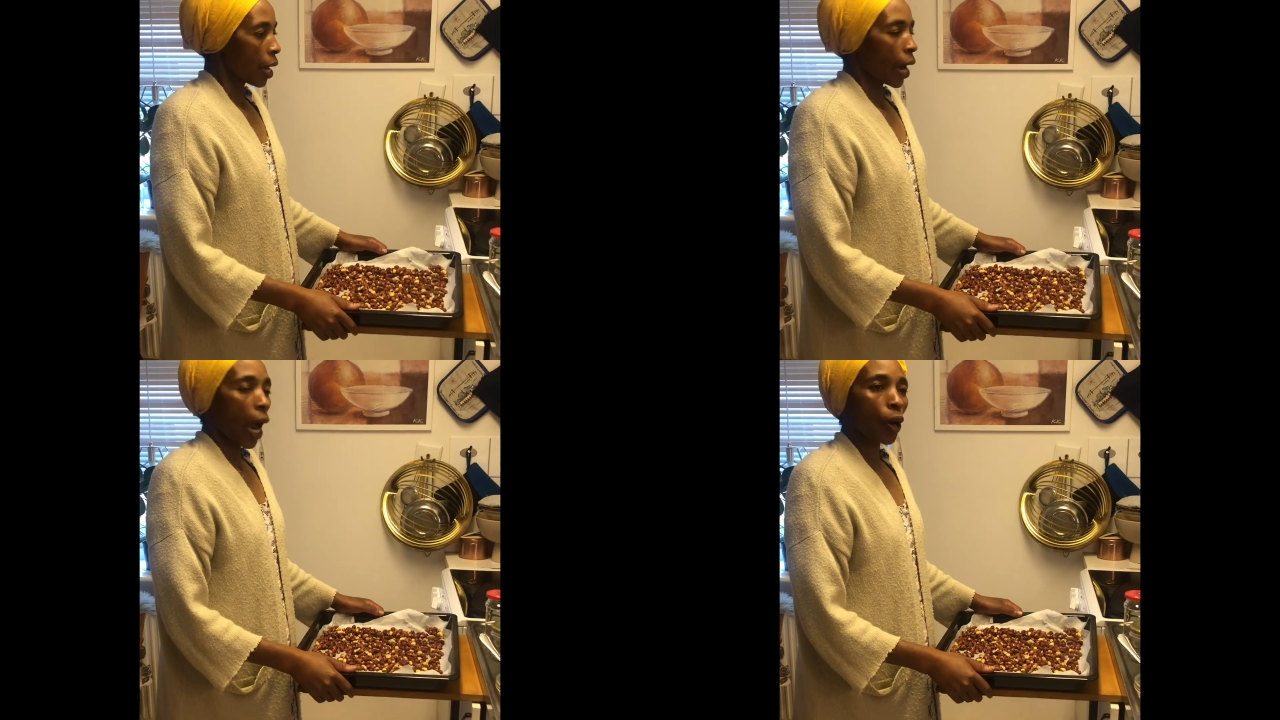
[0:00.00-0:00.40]

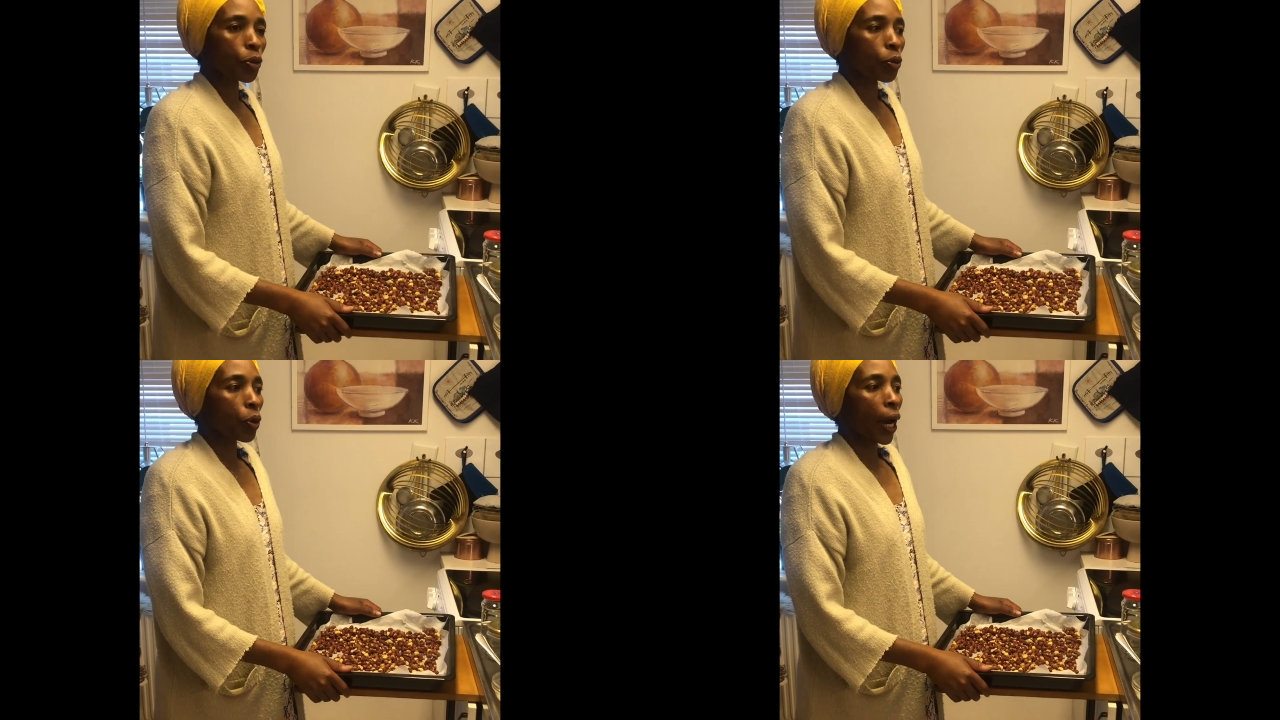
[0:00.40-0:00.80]
how
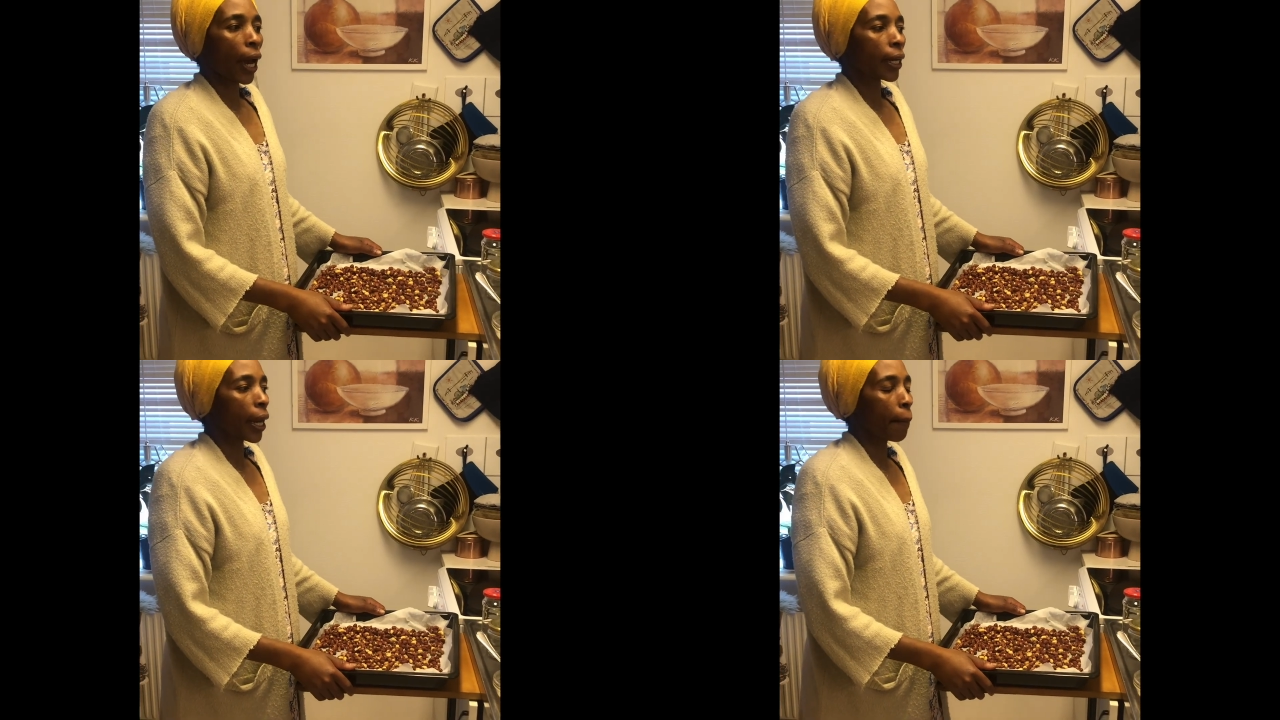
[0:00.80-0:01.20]
you
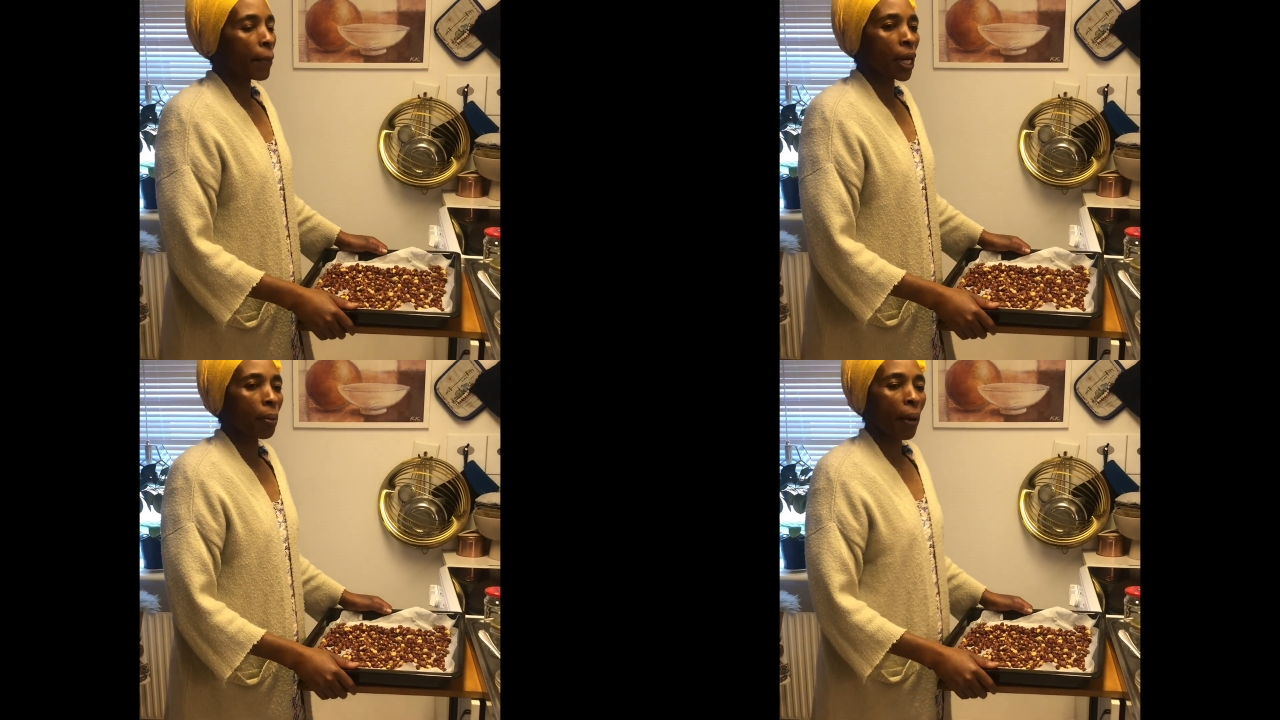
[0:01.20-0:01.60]
can
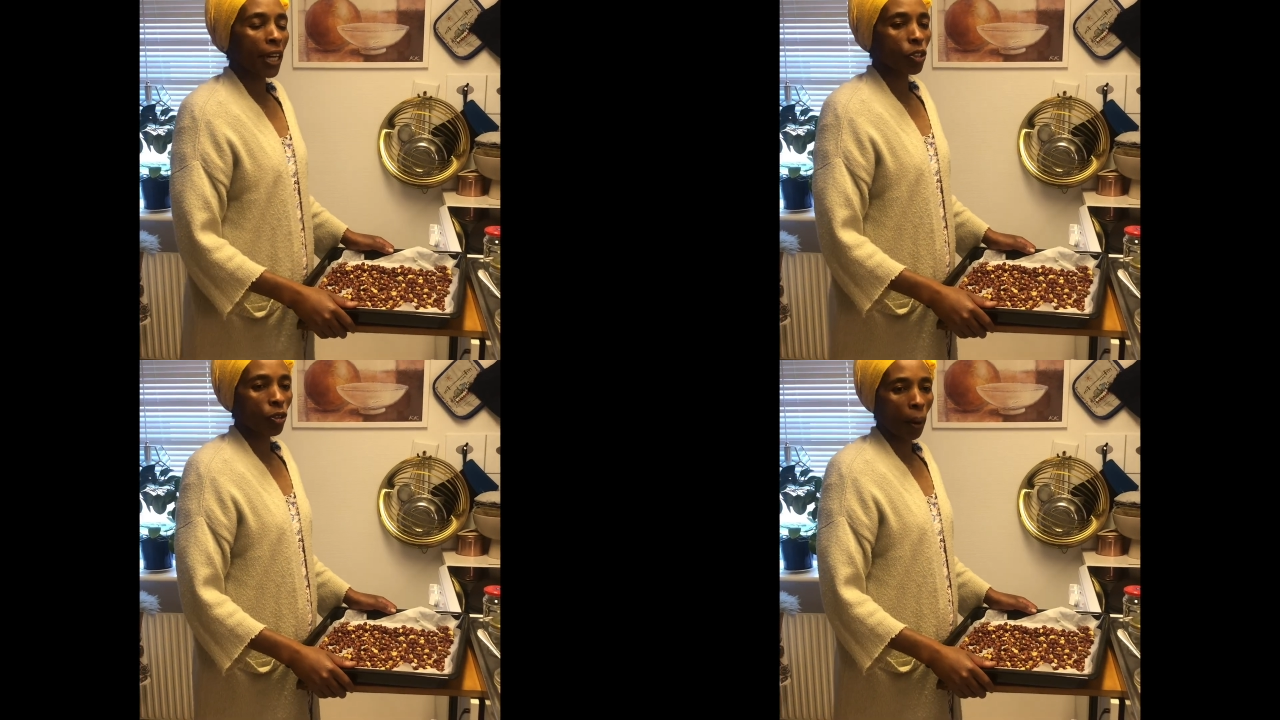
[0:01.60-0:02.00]

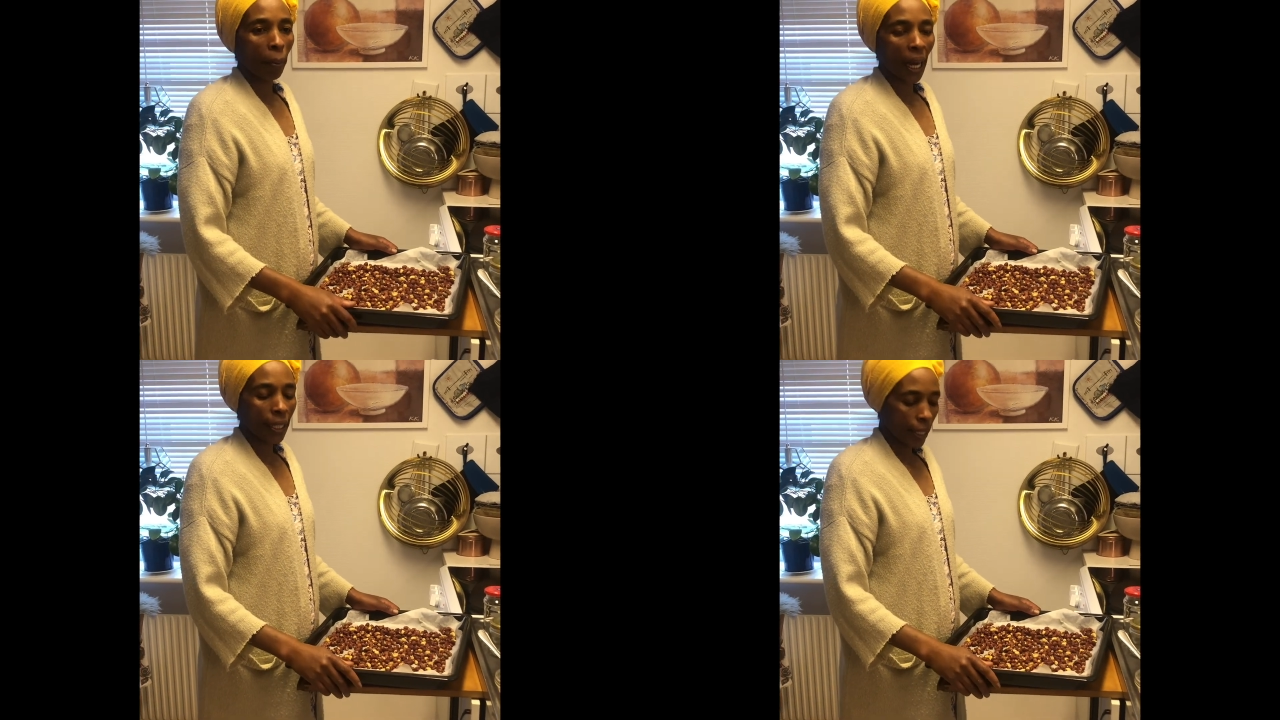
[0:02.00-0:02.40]
minimize your
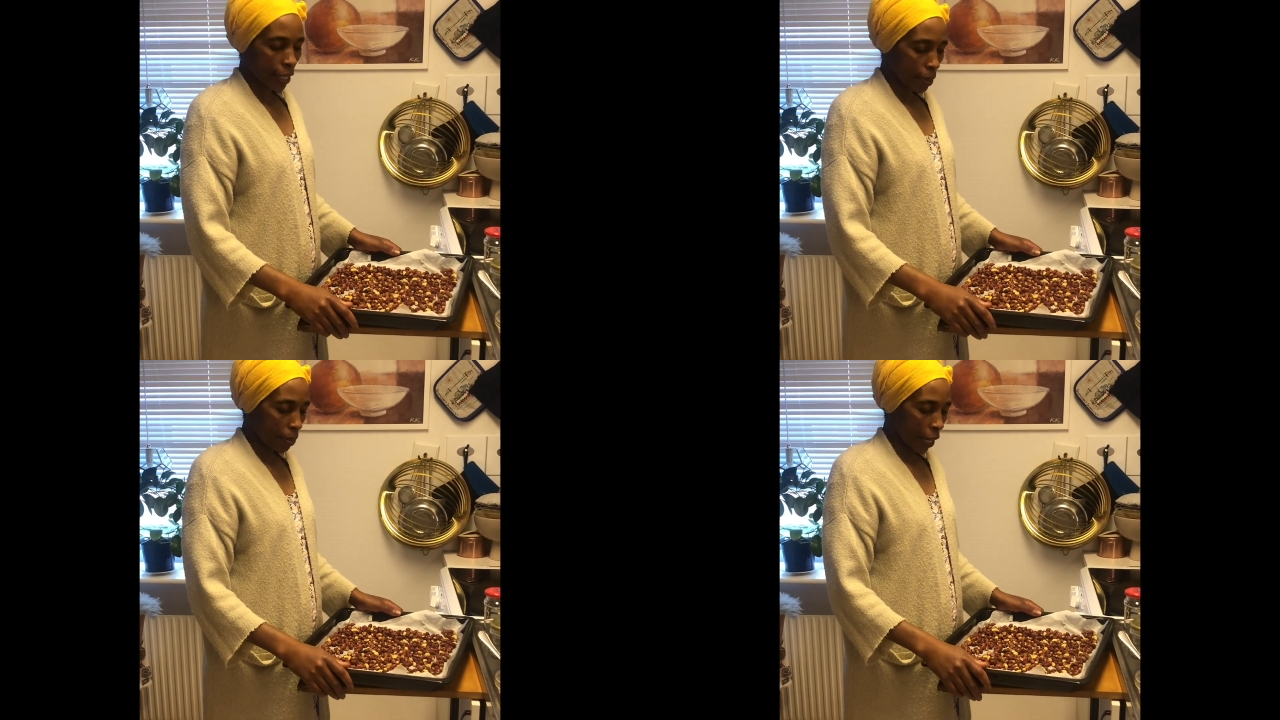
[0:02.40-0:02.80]

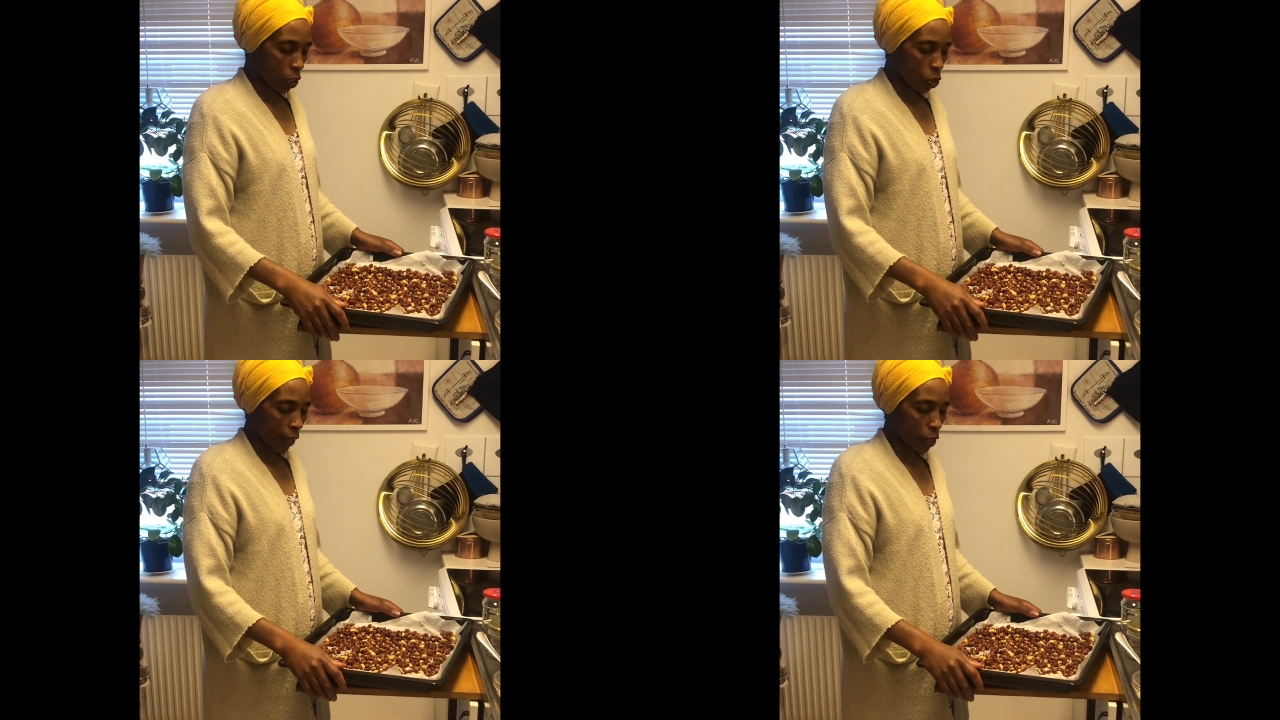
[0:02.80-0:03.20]
budgets by
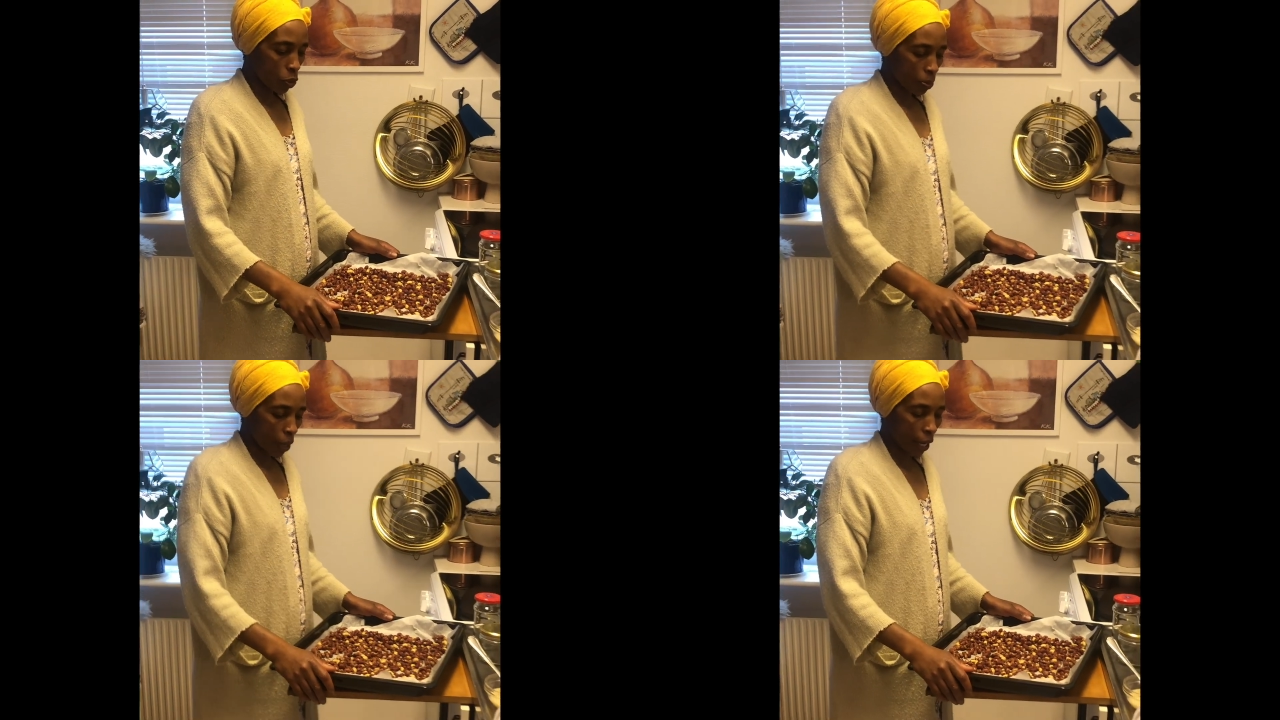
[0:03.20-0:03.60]
trying to
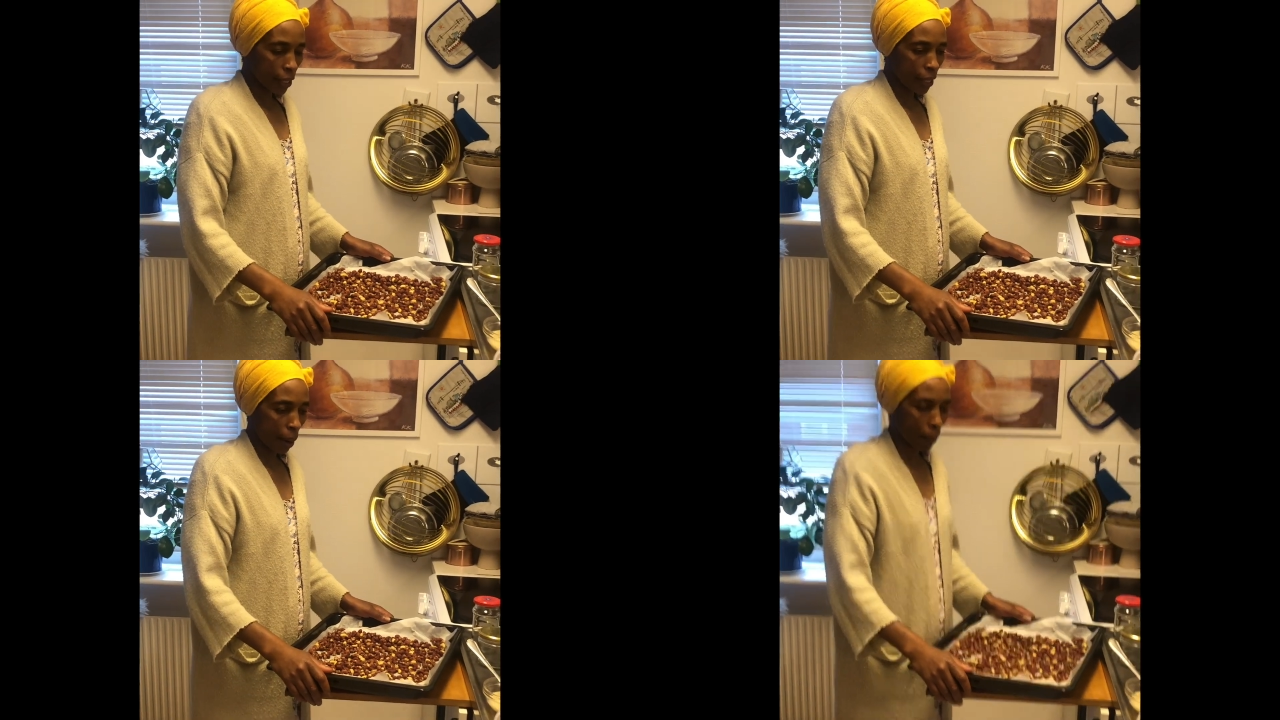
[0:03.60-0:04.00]
make
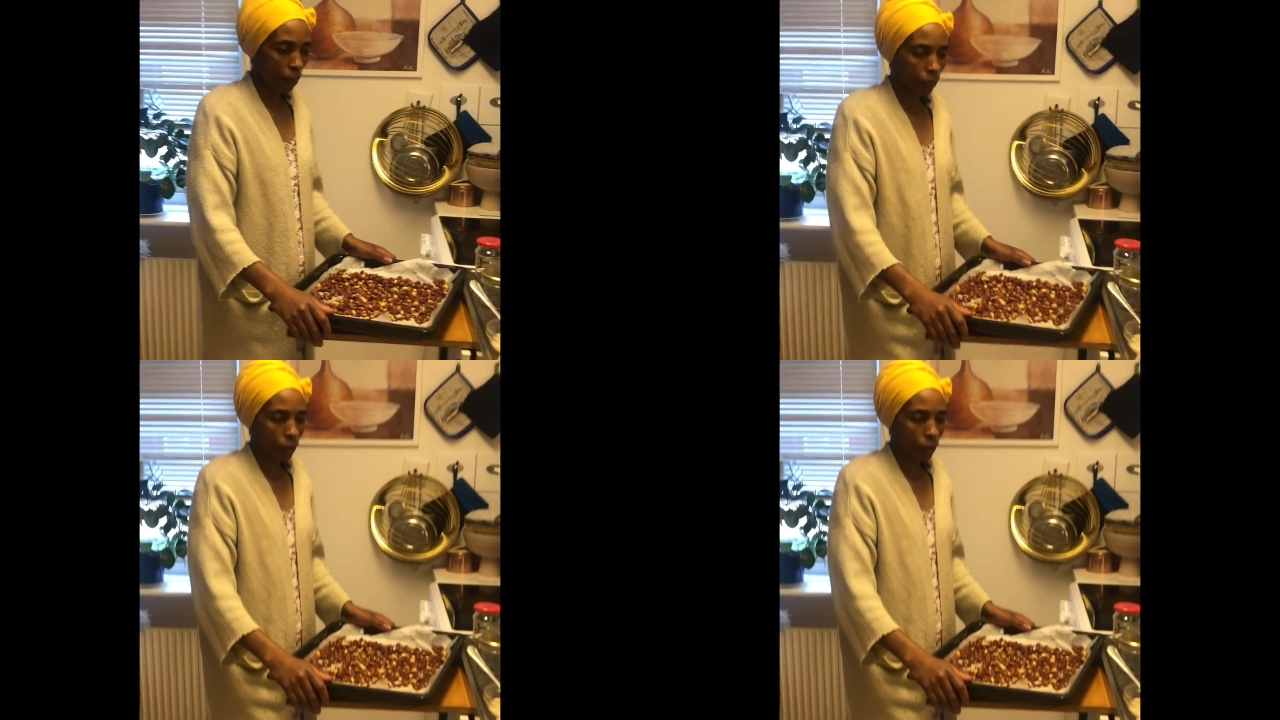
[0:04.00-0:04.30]
some